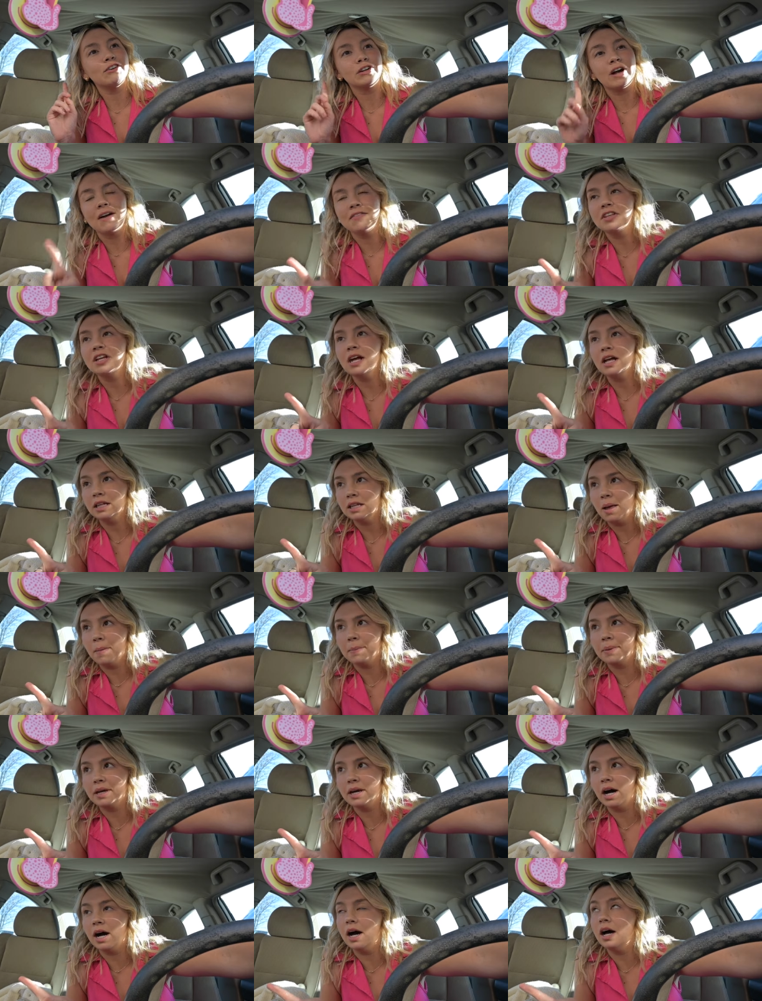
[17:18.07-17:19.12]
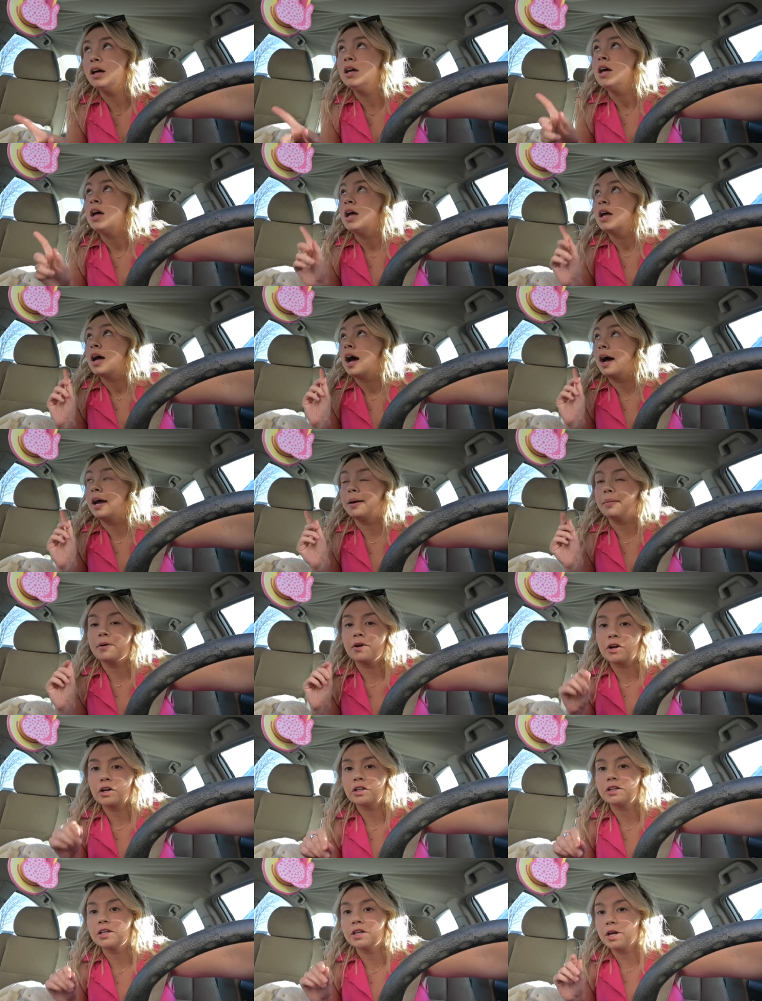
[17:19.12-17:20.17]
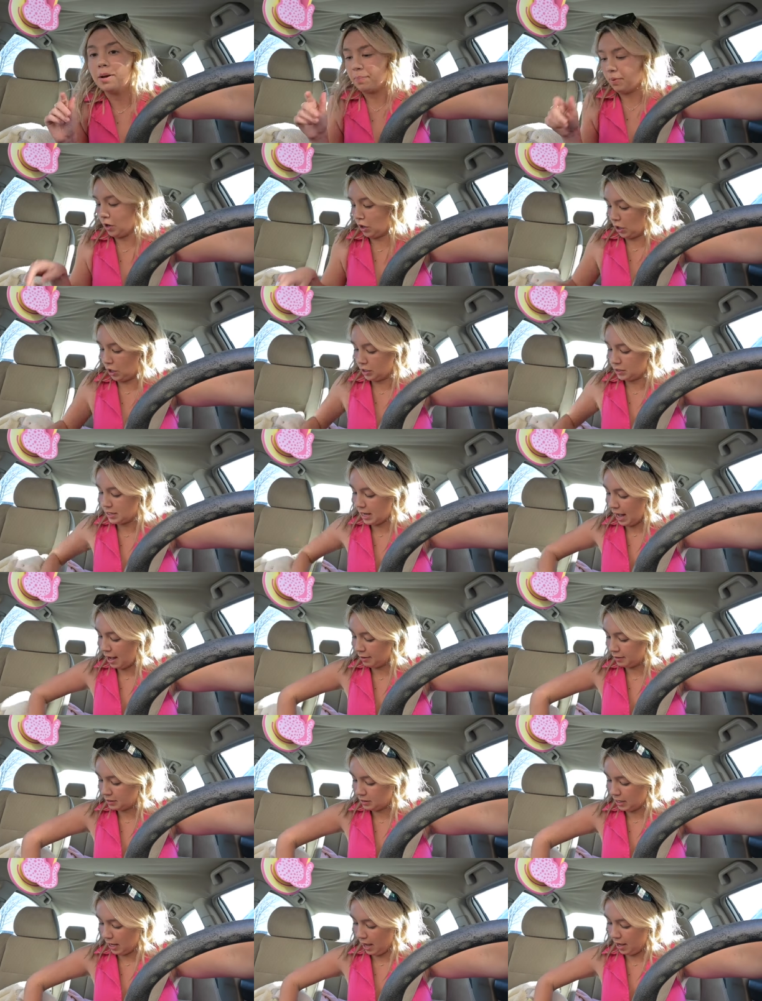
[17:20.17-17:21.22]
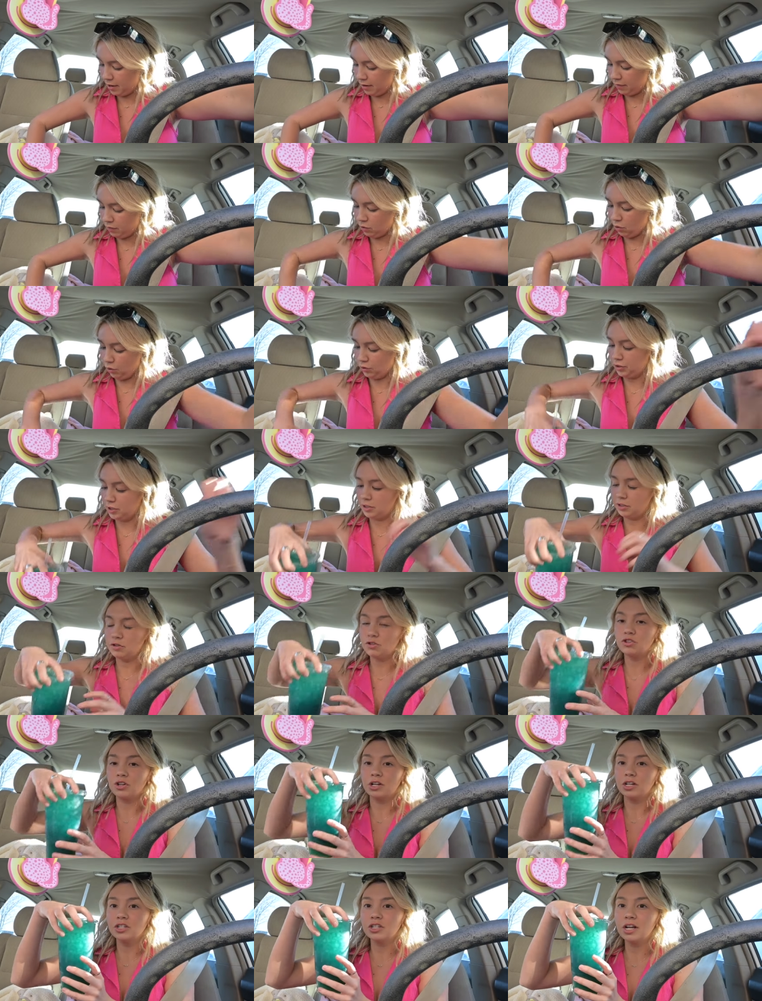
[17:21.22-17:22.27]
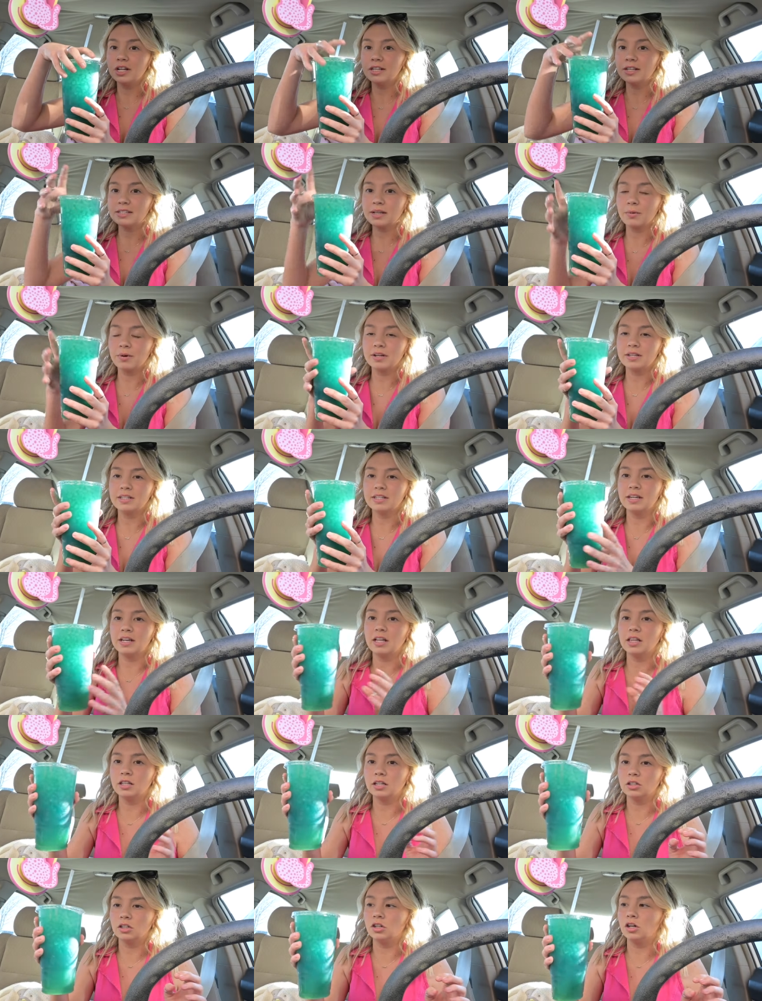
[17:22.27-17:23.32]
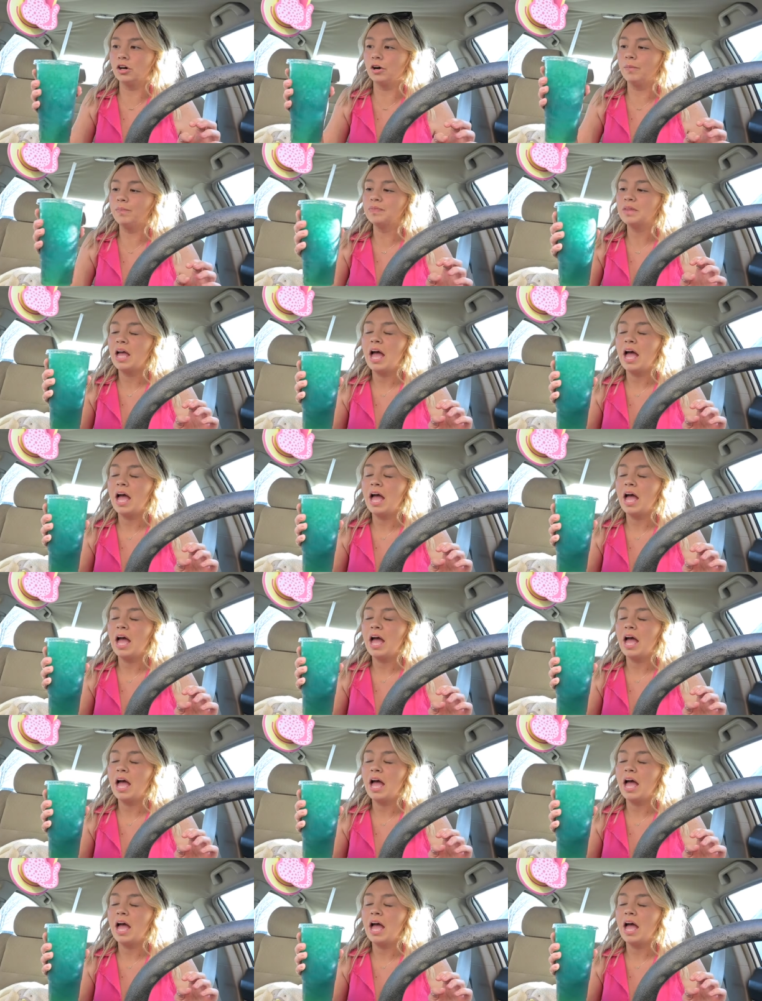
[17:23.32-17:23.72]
arrived in Columbia. I am currently parked outside of Golden Nutrition because I wanted to get a little